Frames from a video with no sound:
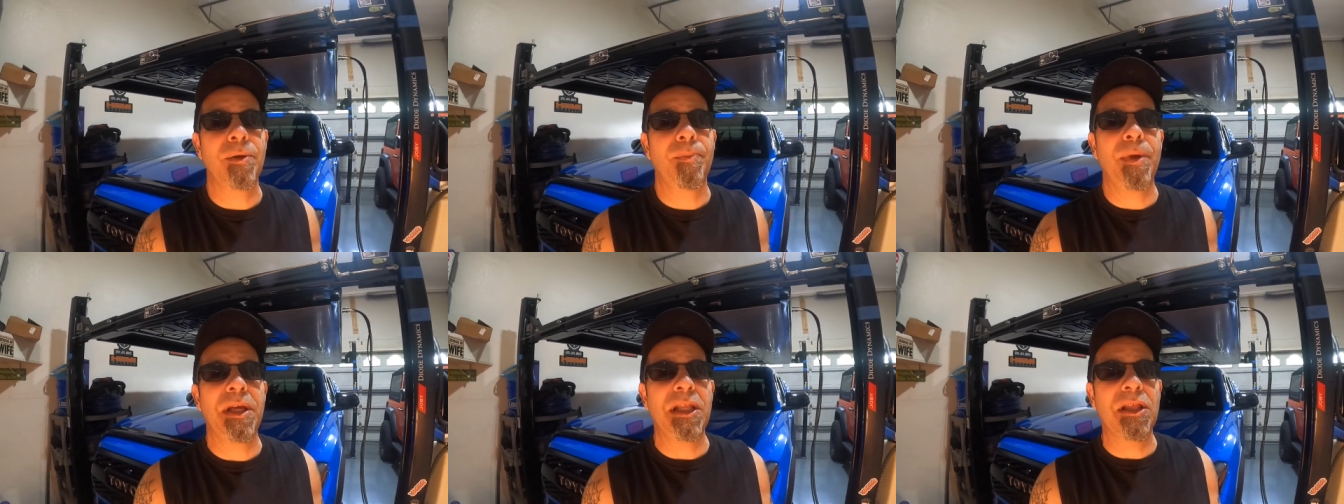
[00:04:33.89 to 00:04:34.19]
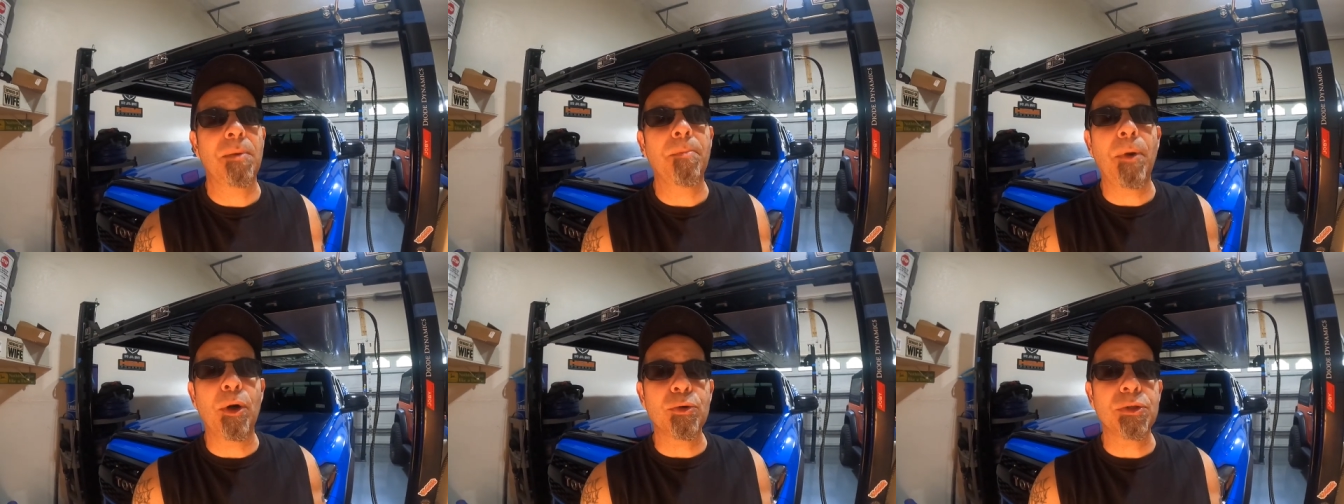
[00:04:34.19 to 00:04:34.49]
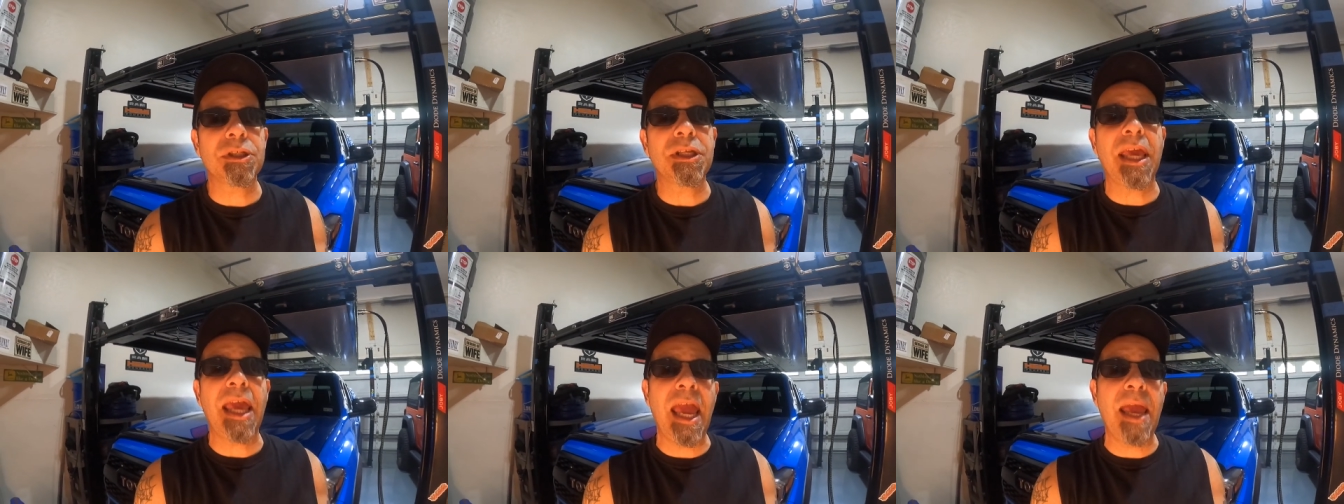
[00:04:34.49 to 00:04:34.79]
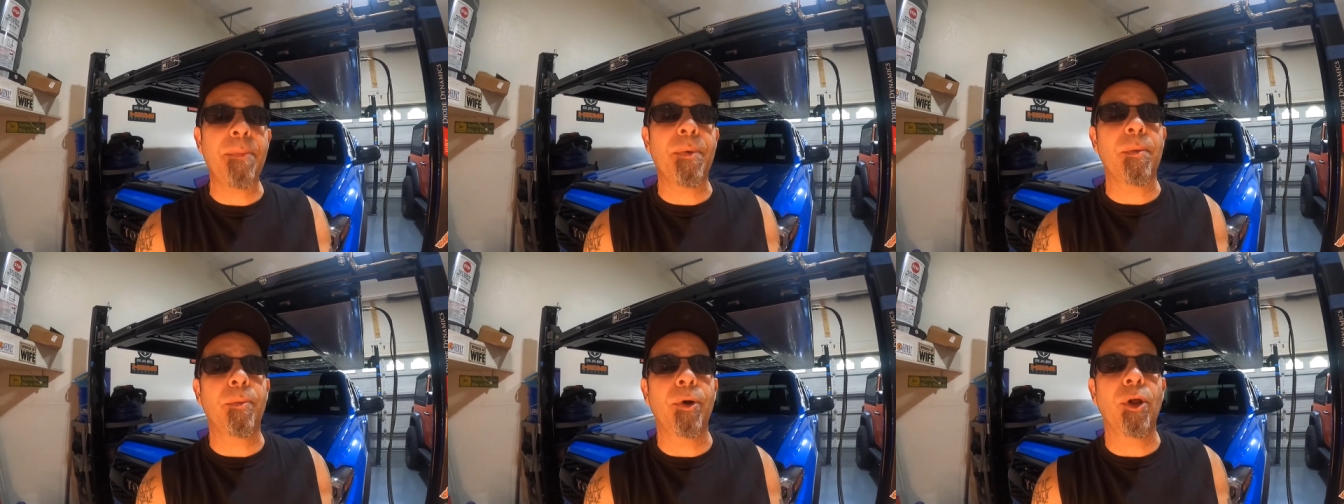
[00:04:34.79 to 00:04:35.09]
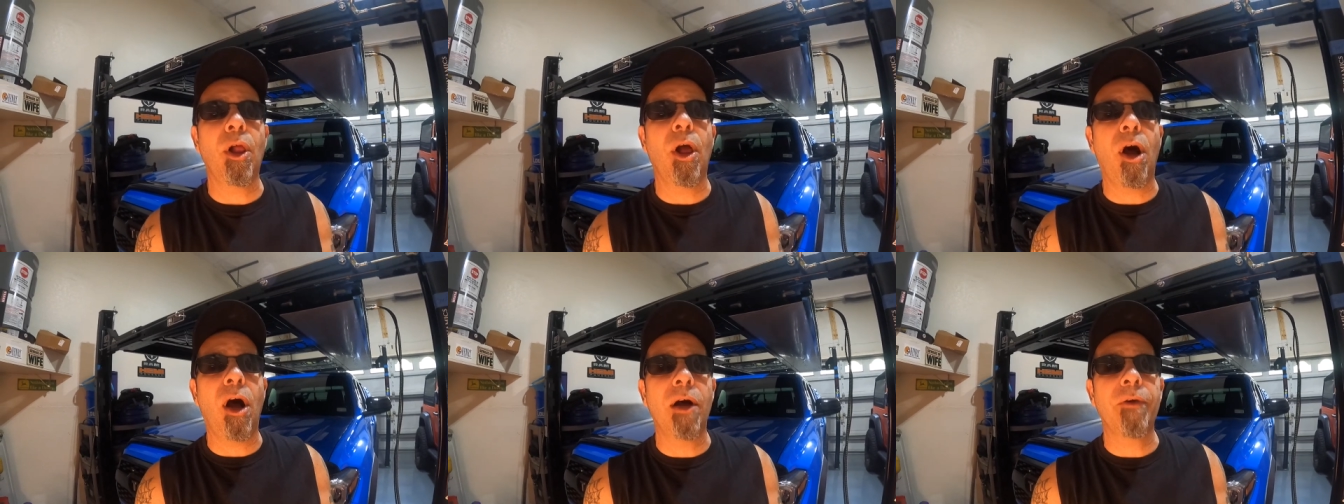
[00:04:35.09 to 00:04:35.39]
to be the most
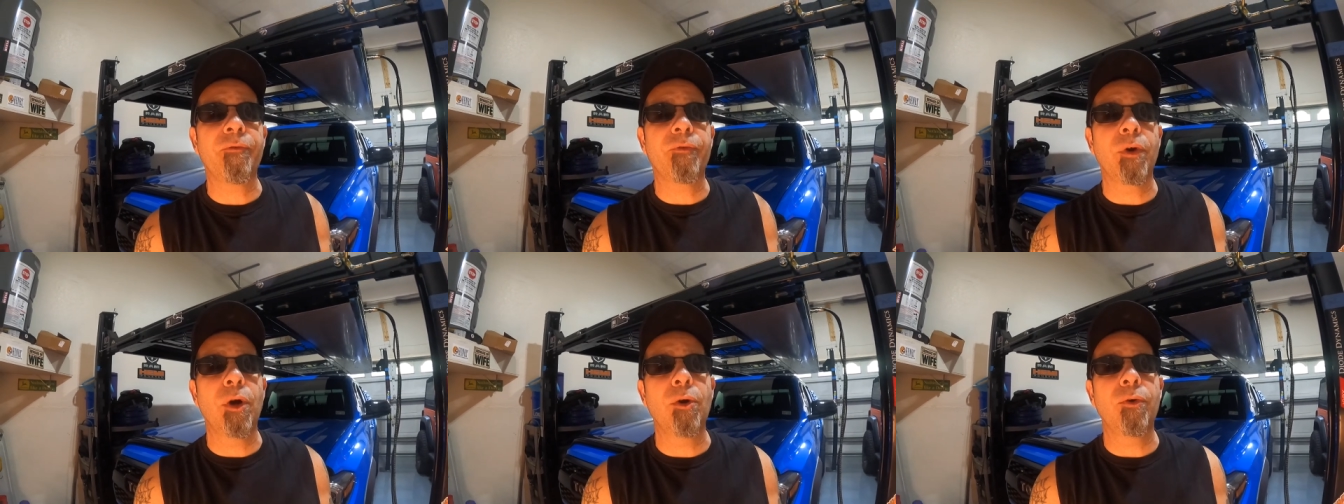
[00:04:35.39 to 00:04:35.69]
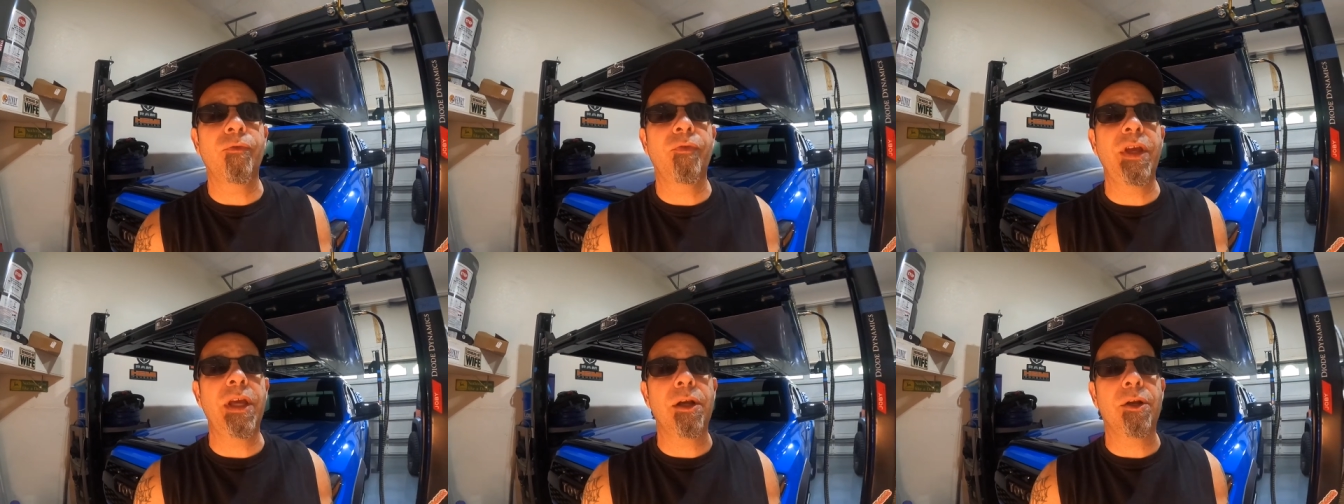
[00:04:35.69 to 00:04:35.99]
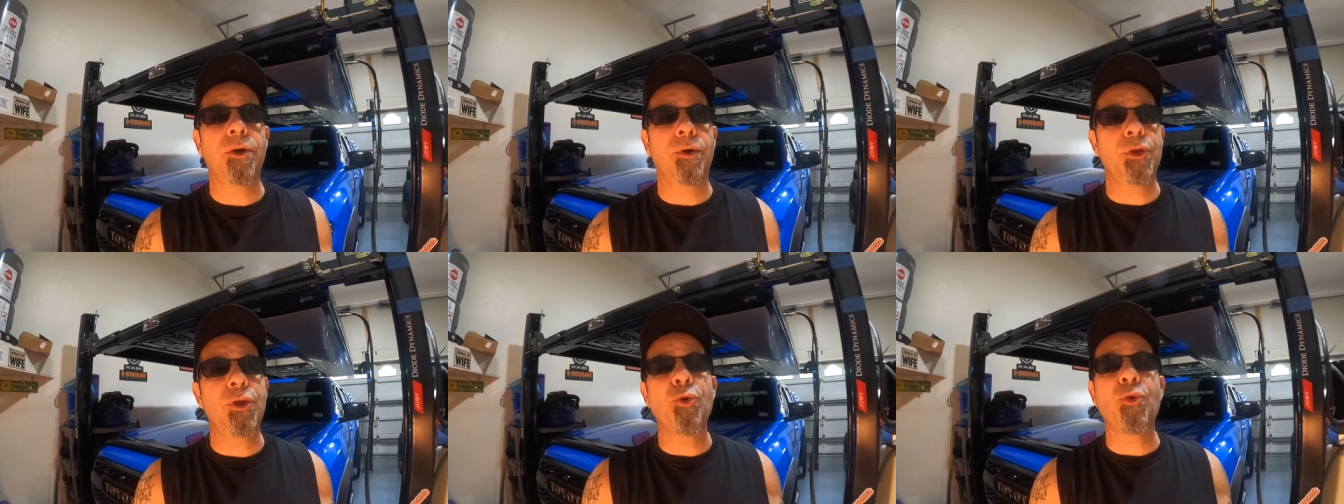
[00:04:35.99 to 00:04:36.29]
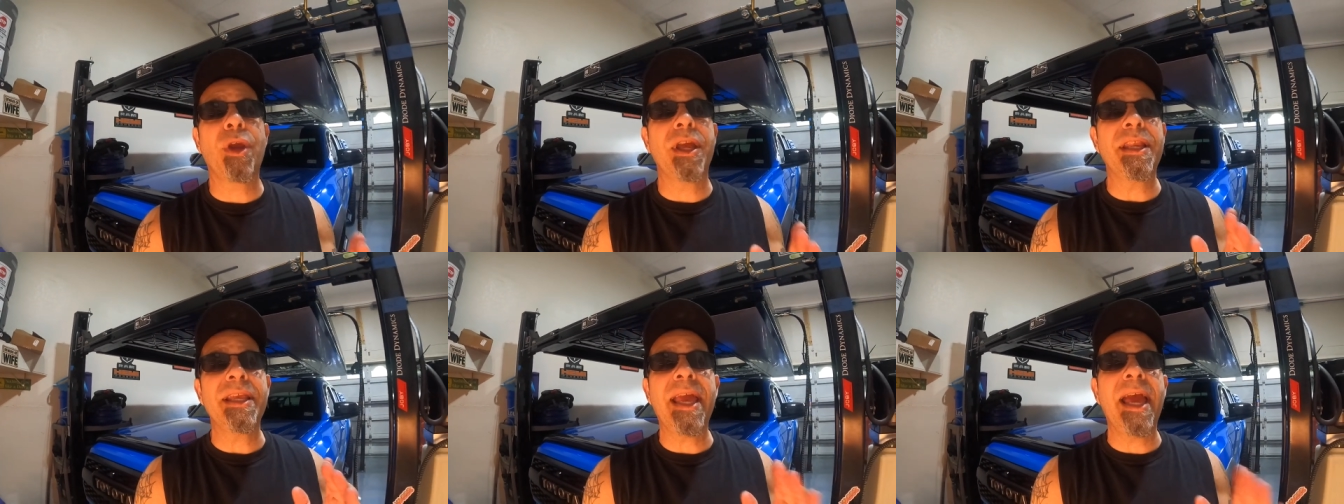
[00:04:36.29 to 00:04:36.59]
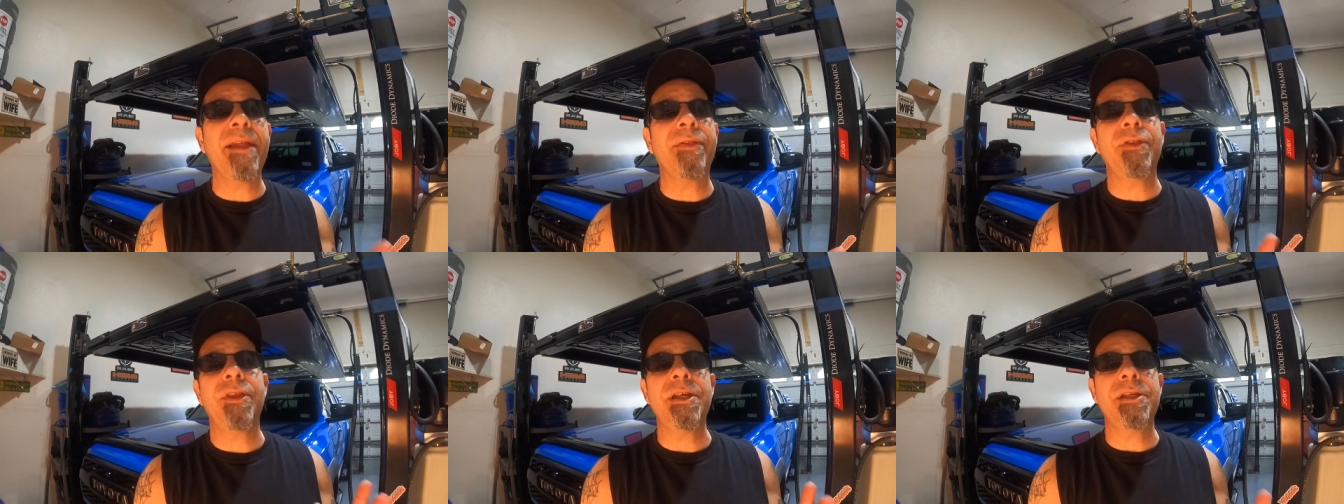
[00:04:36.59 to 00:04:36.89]
capable off-road vehicle you can
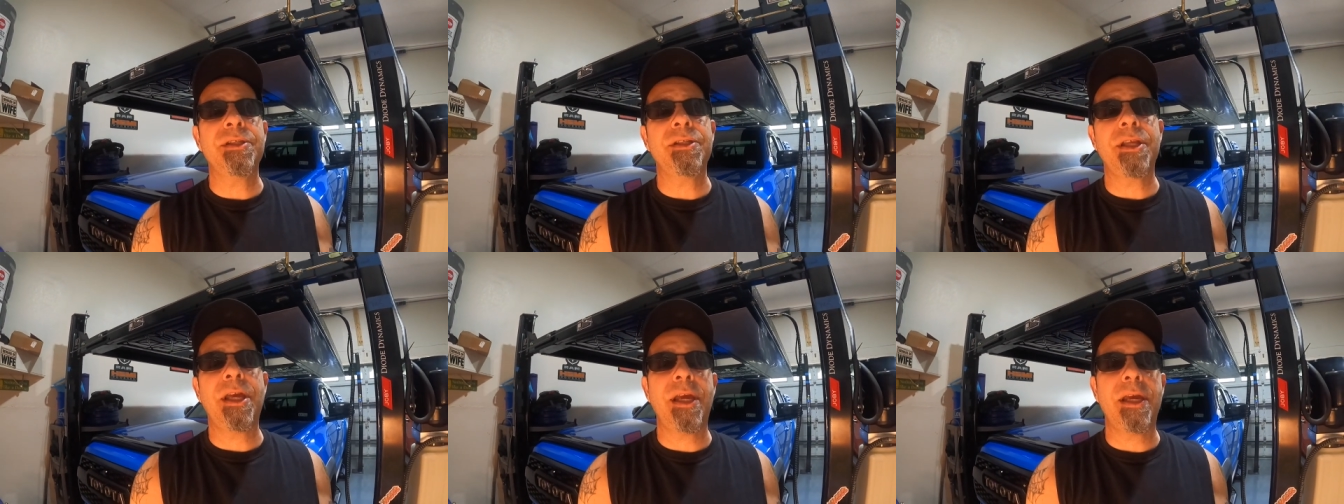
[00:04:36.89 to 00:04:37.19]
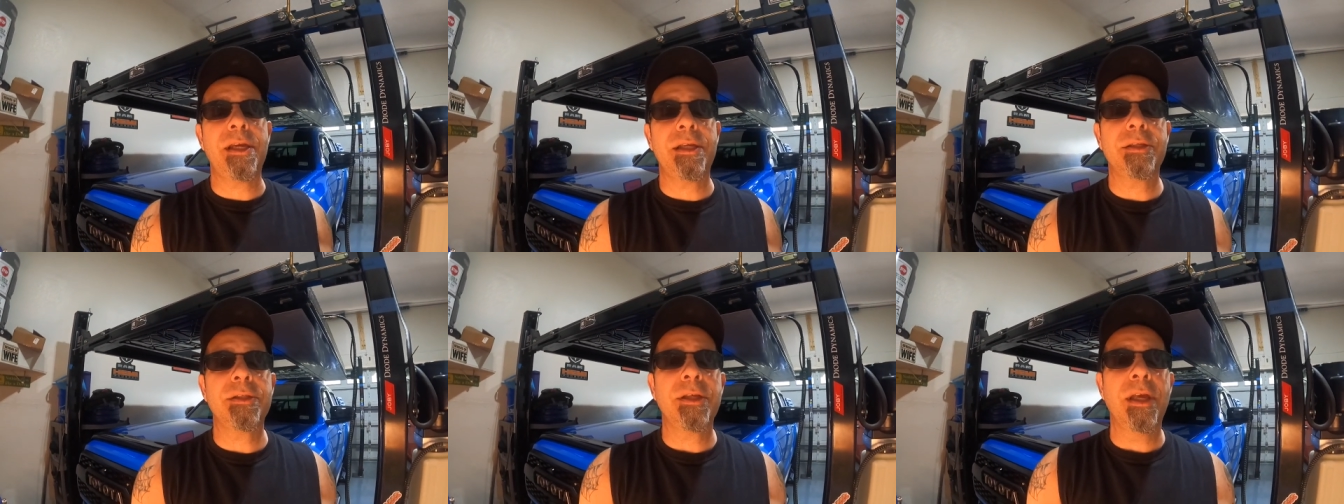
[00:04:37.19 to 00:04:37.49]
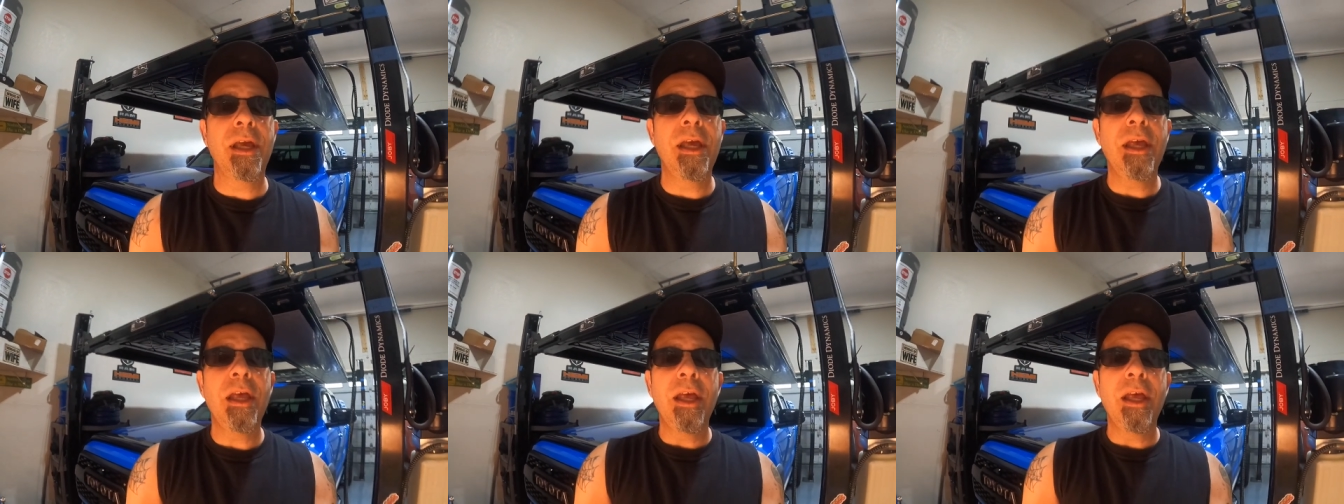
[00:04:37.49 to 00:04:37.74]
get these days.